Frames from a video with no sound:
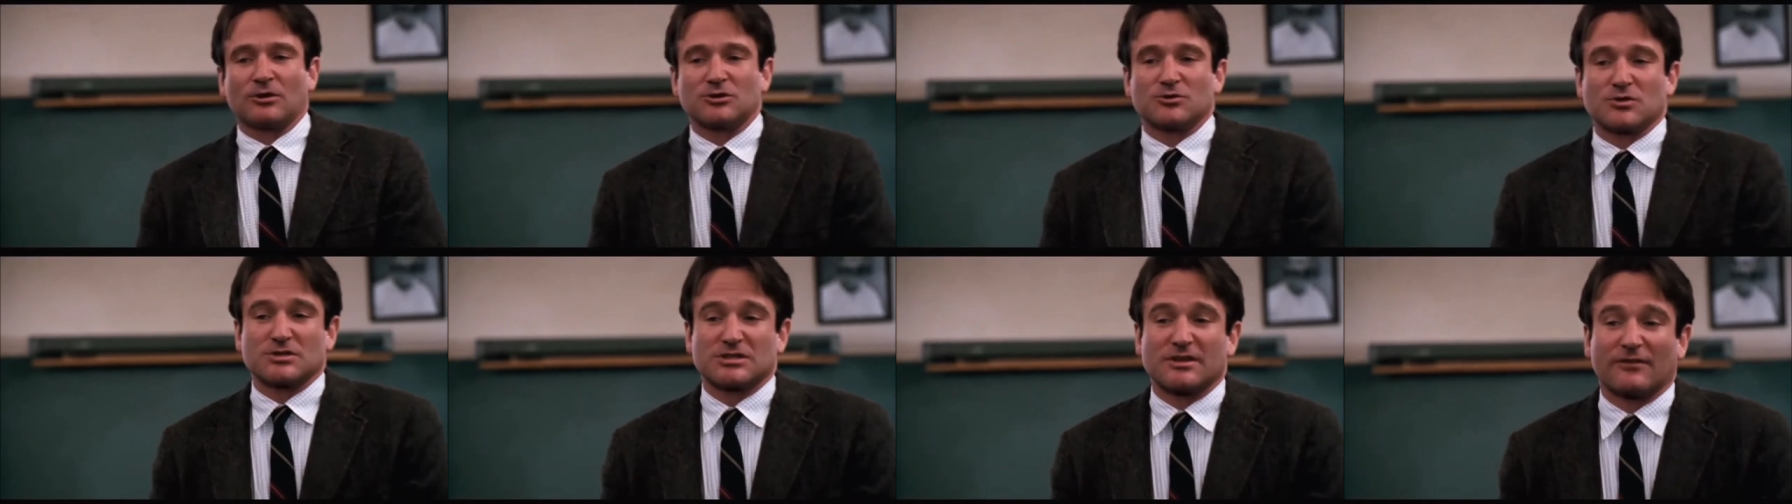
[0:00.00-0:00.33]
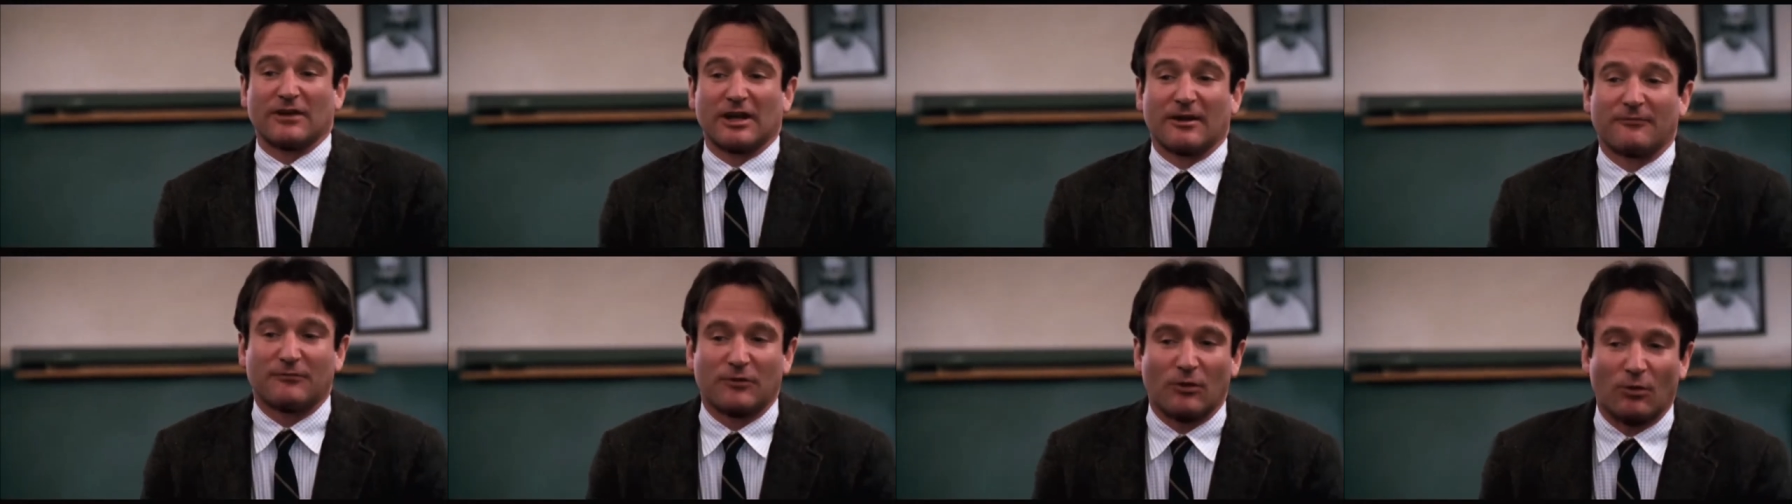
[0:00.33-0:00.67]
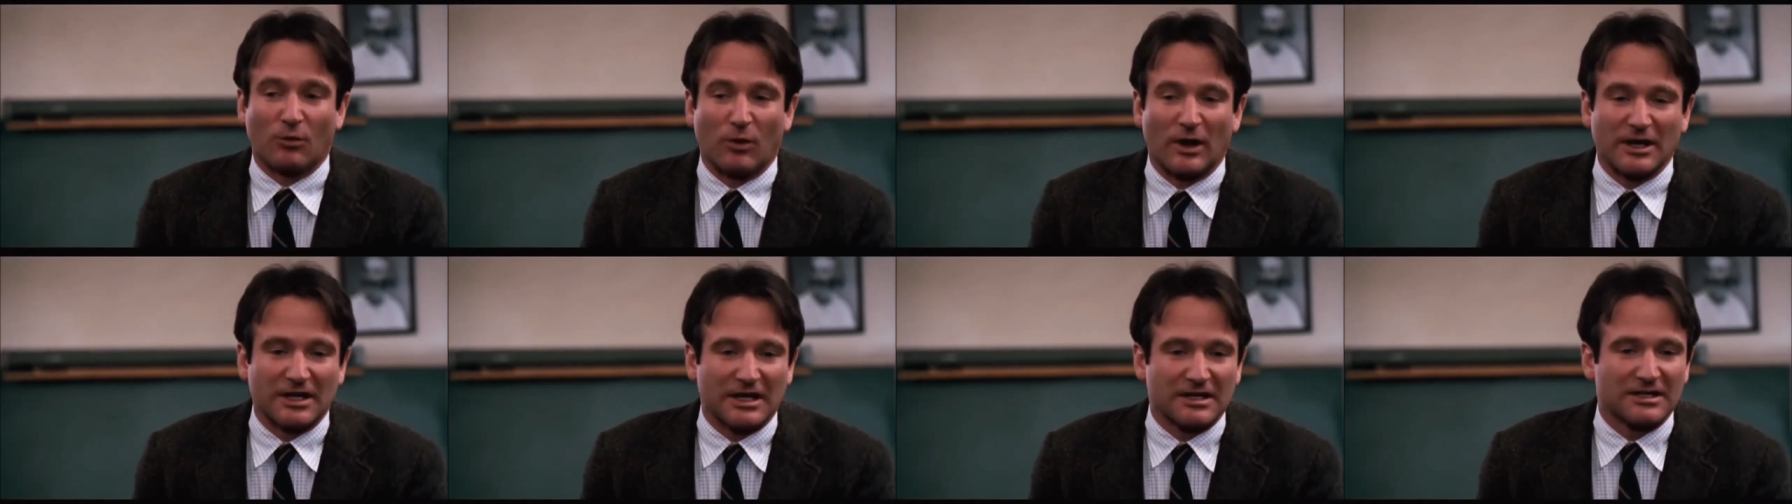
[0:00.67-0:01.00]
was developed for
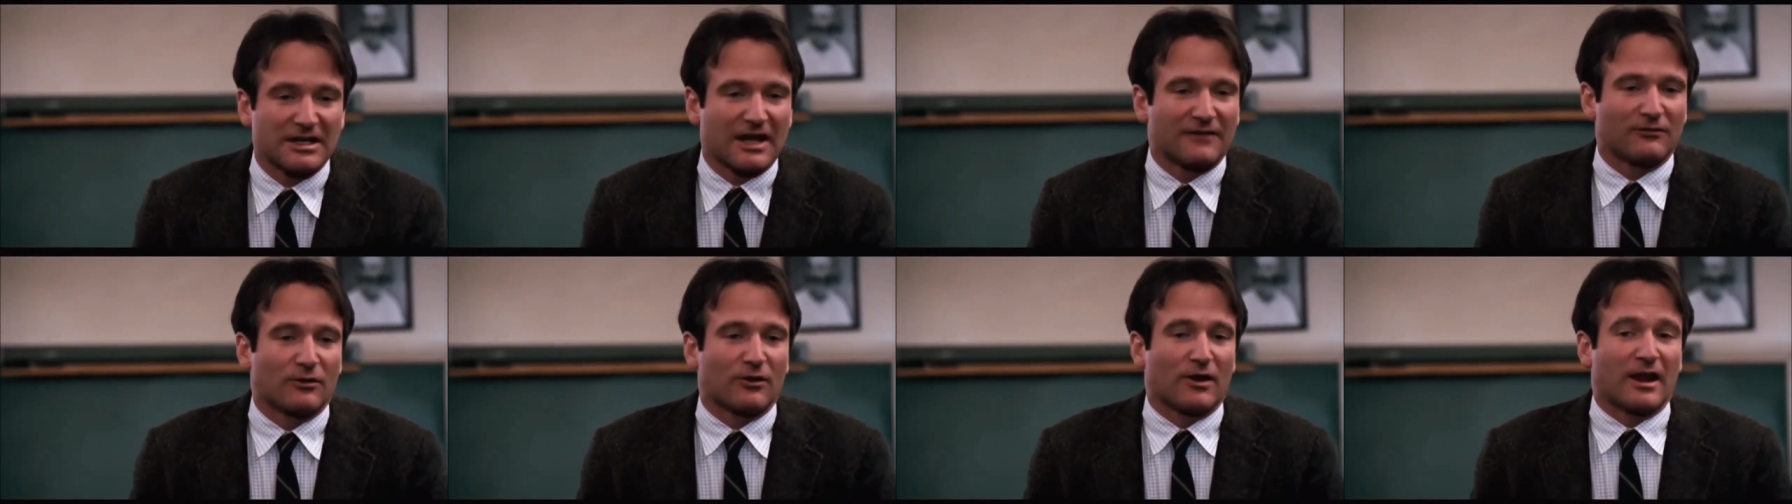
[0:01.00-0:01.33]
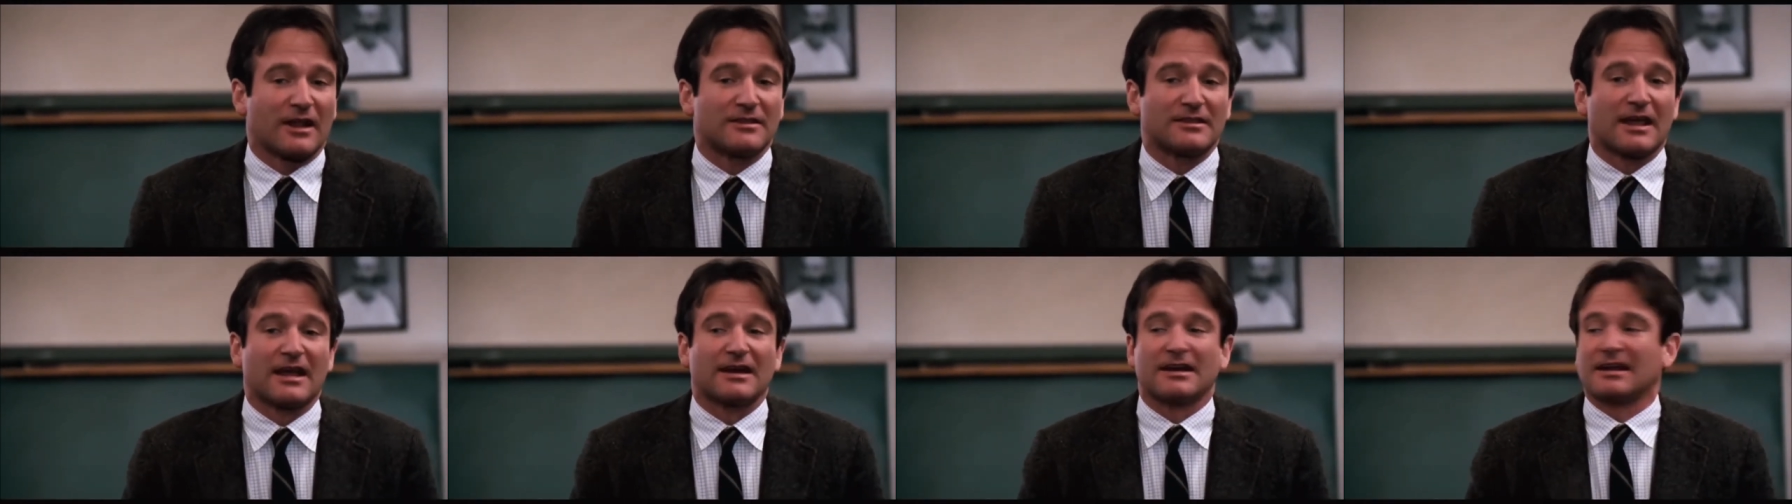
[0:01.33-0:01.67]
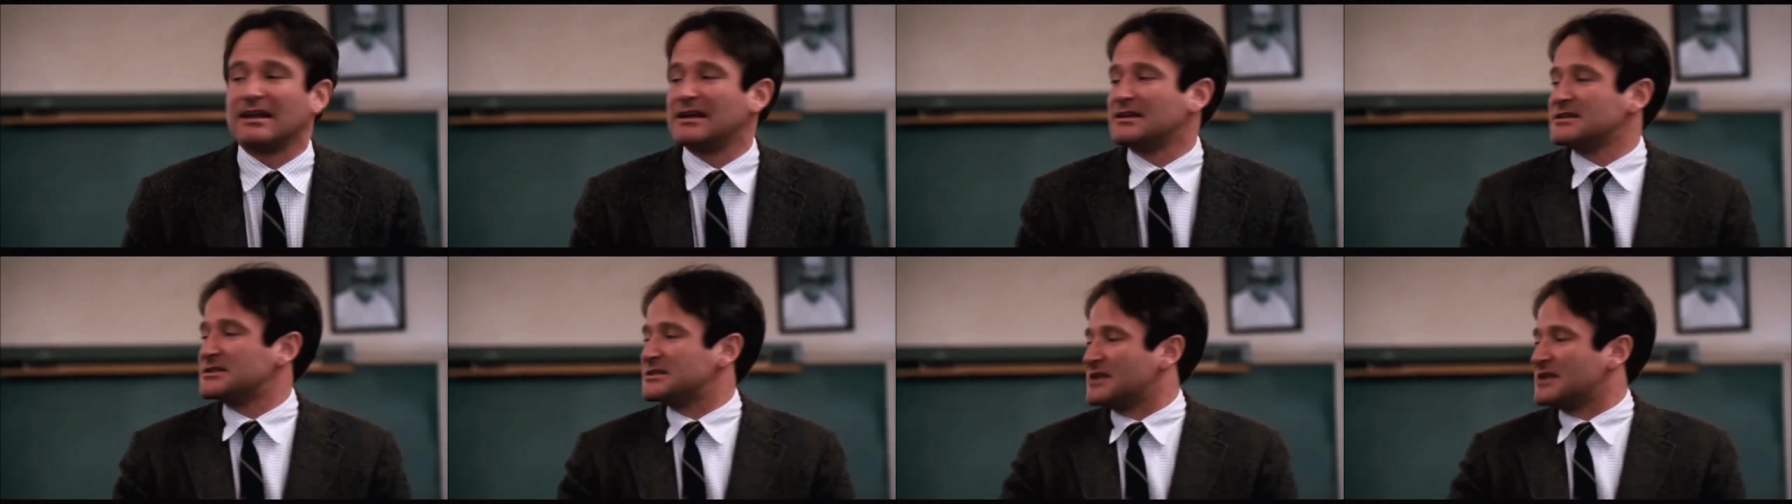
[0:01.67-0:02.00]
one endeavor, and that is